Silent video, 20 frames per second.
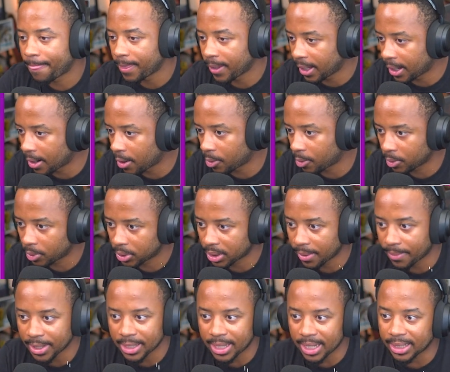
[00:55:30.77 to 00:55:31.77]
You know,
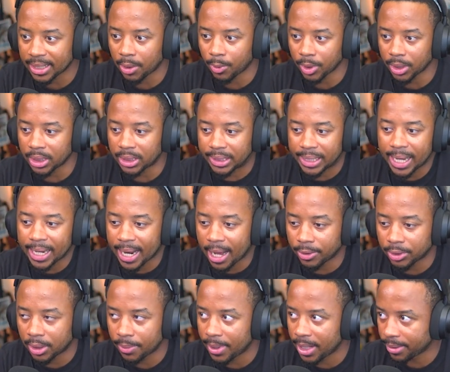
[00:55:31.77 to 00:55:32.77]
some of the things that really stand
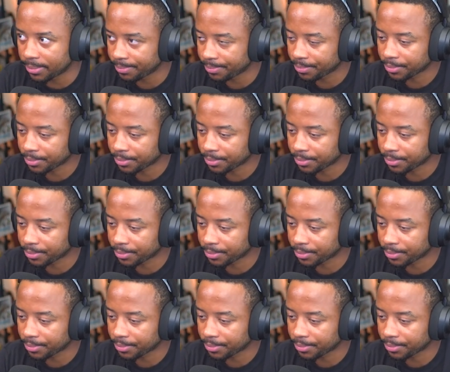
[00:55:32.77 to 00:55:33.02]
out to me